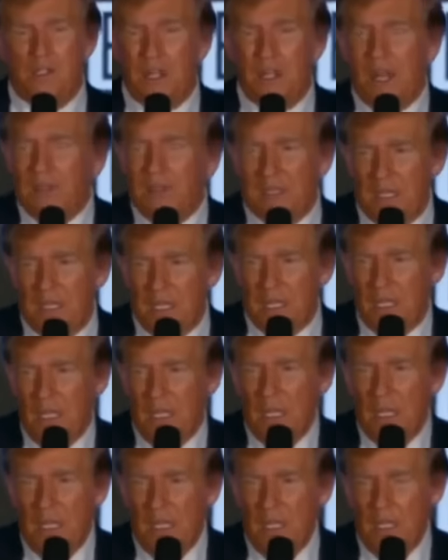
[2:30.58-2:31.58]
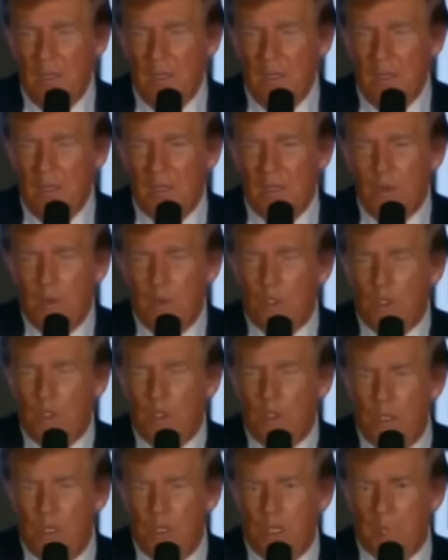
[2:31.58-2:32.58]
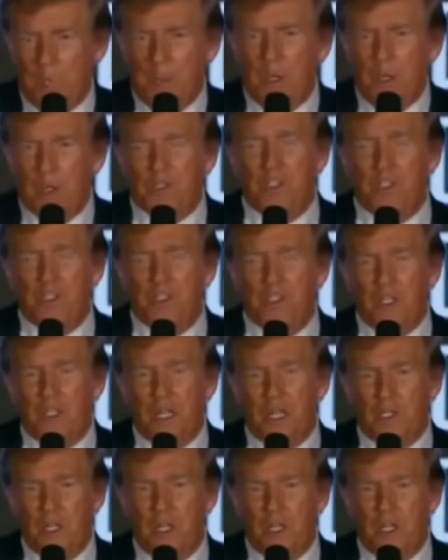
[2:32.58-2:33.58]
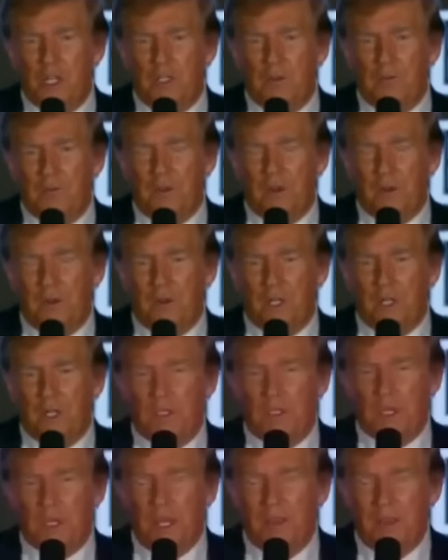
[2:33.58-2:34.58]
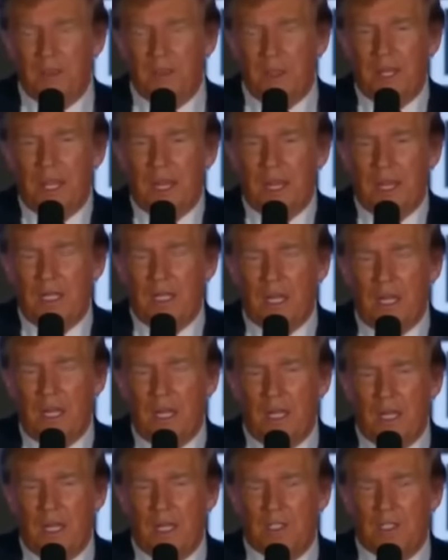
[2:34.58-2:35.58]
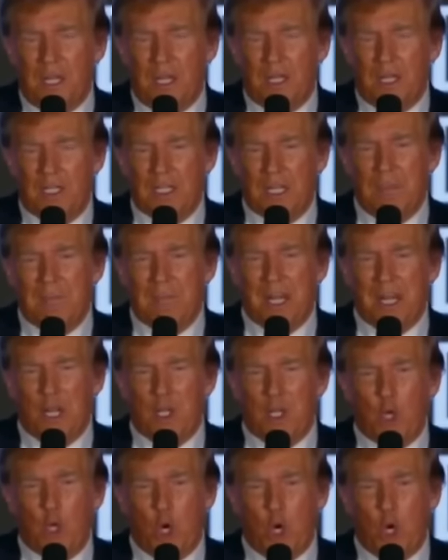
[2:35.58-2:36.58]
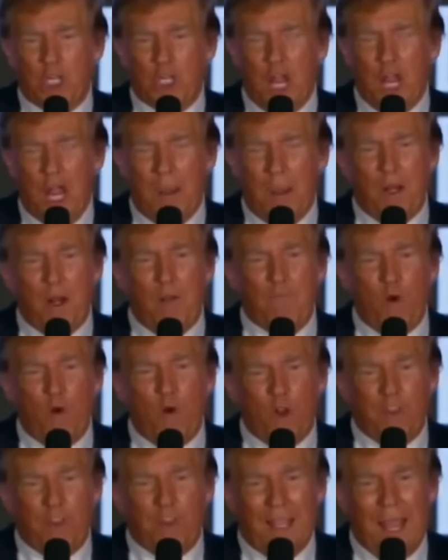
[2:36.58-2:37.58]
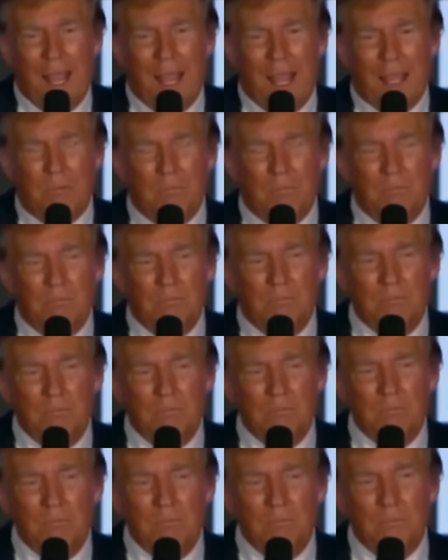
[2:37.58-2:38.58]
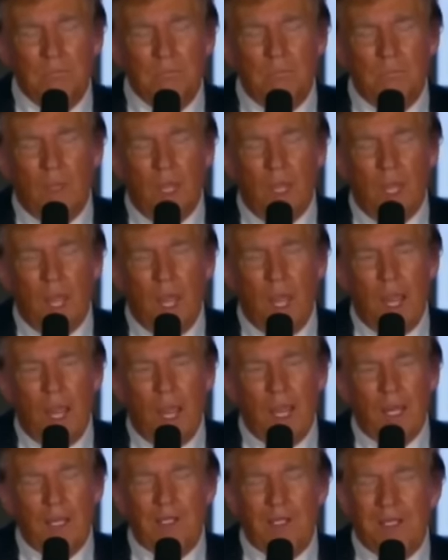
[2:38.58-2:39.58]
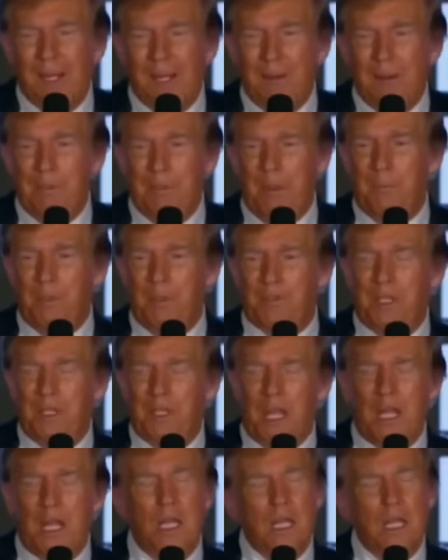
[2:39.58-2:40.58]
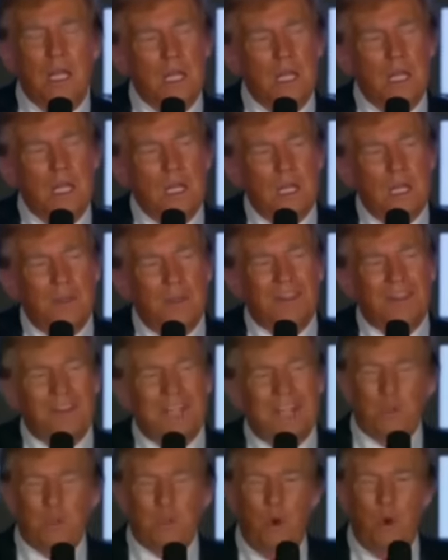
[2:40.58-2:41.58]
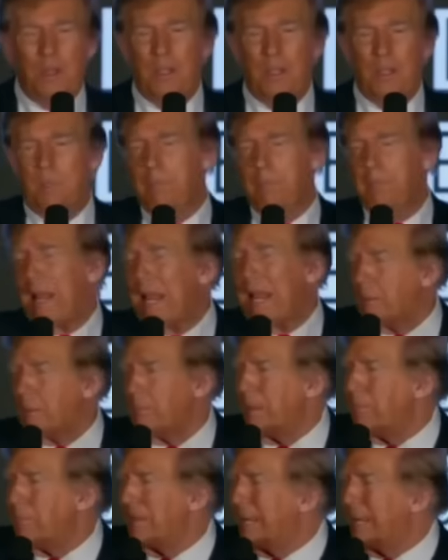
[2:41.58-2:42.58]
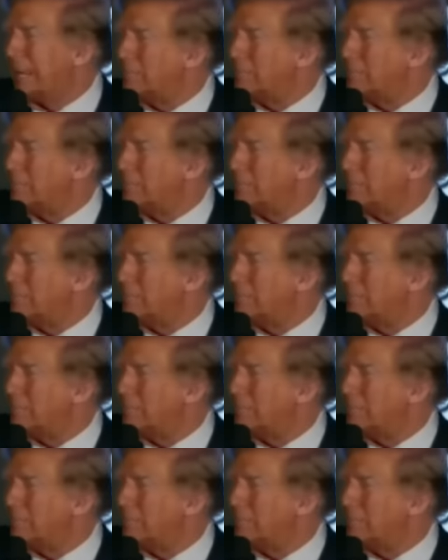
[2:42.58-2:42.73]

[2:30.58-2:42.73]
nothing. They were doing it because it's election interference. And then I got indicted a second time, and a third time, and a fourth time. And a lot of people said that that's why the black people like,